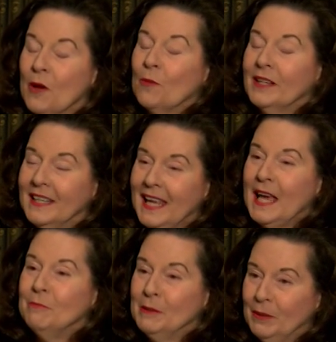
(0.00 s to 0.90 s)
Well, he
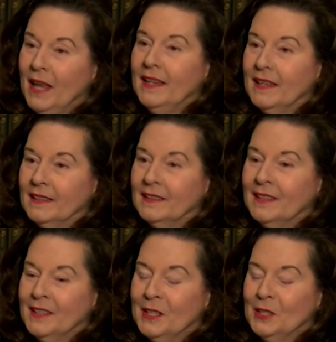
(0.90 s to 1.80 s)
had been playing.
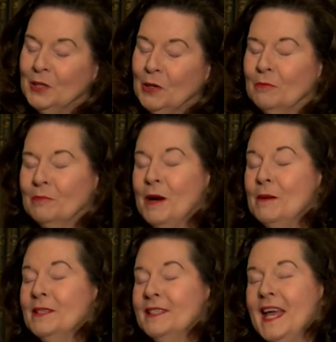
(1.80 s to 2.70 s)
You know,
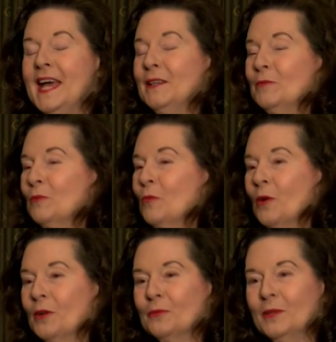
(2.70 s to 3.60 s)
Mama and Daddy would
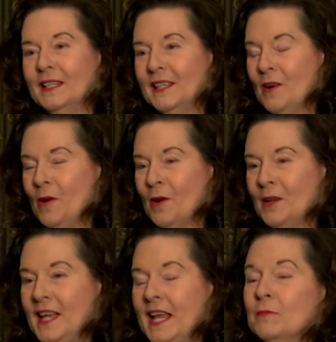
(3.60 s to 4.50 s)
work really
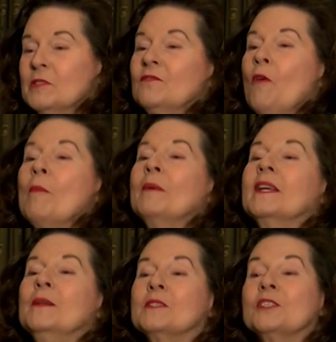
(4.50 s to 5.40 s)
hard. Daddy was farming,
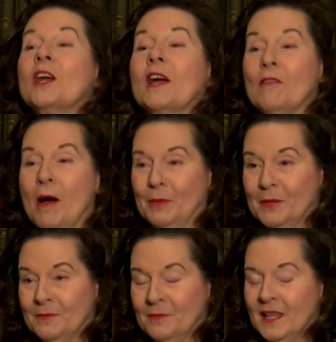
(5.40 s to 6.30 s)
he was a
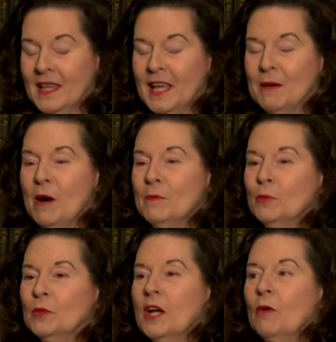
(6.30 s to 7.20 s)
sharecropper. And Mama
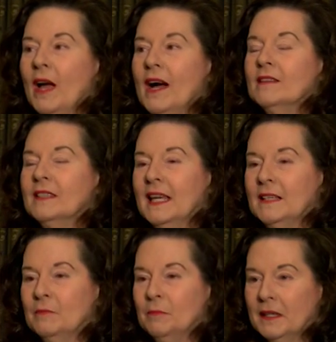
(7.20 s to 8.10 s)
would go out
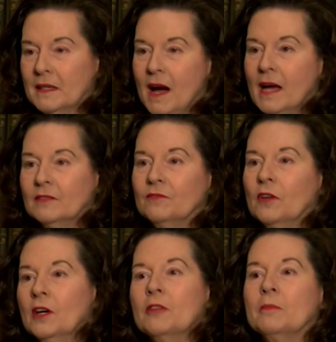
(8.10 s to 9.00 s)
and pick cotton
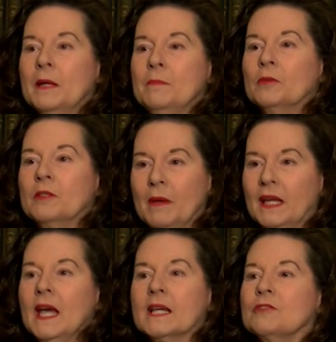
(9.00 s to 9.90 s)
for other people to
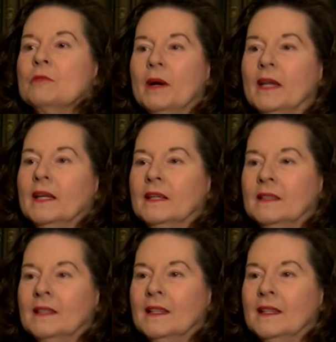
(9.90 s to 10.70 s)
make extra money.